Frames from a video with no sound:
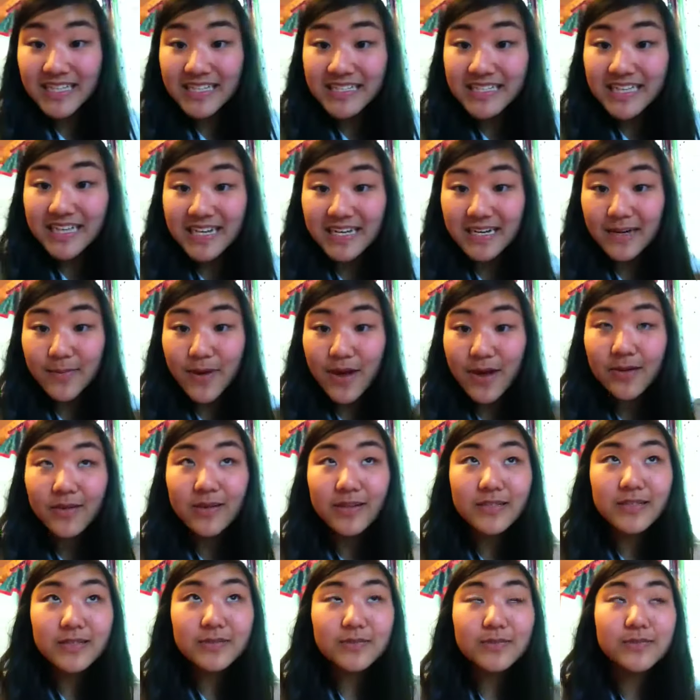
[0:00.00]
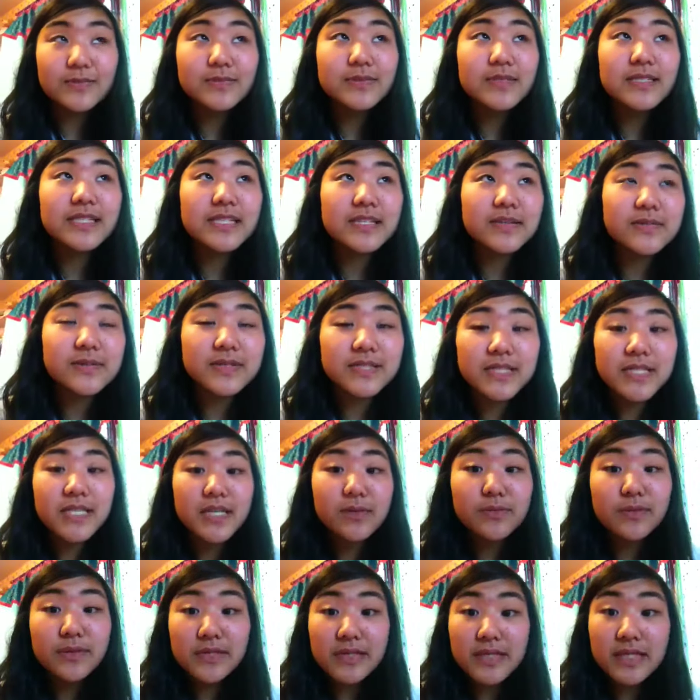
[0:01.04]
excited about and it's really,
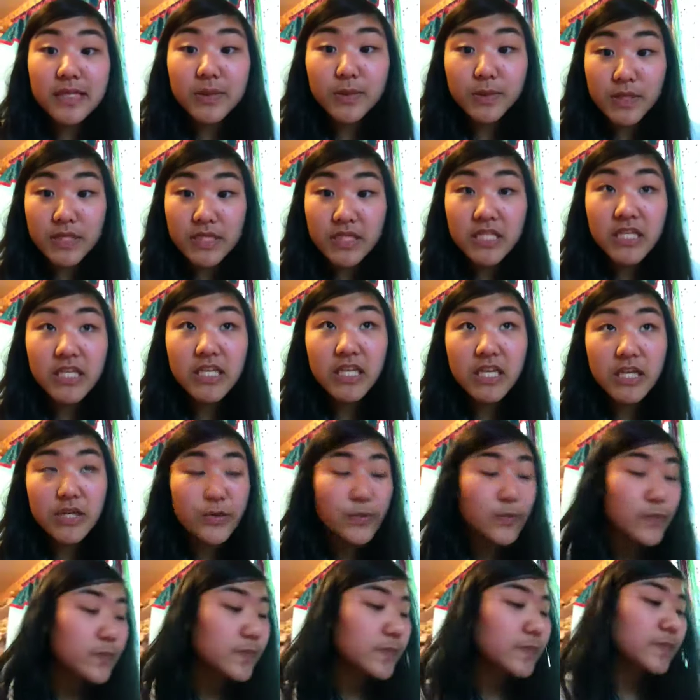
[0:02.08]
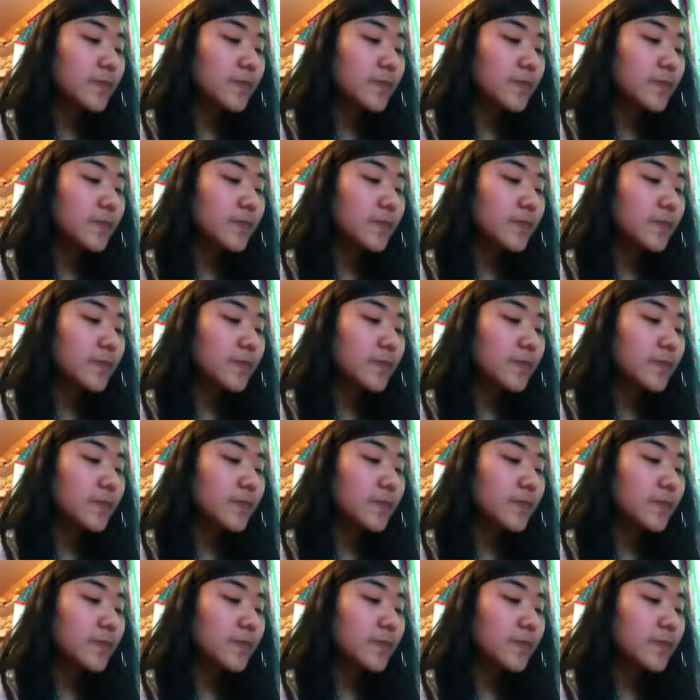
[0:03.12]
really, really, really cute,